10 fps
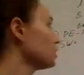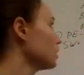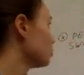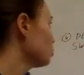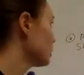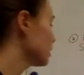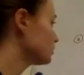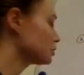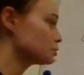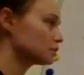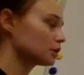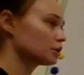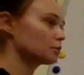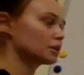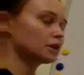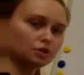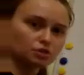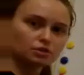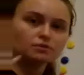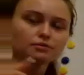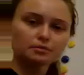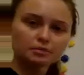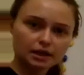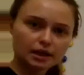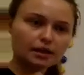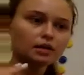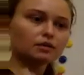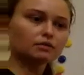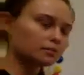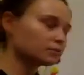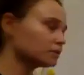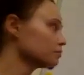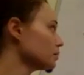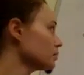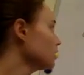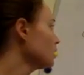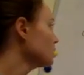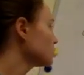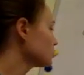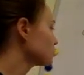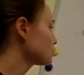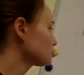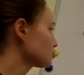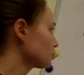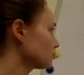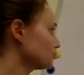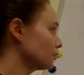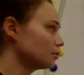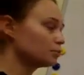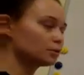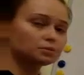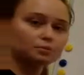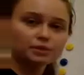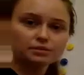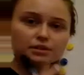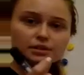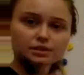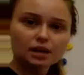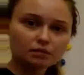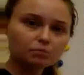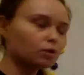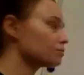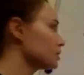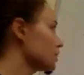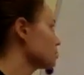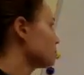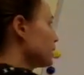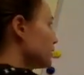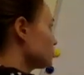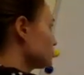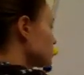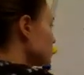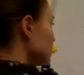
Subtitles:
Now we have two economic agents, family A and family B. So social welfare will be the sum of their payoffs.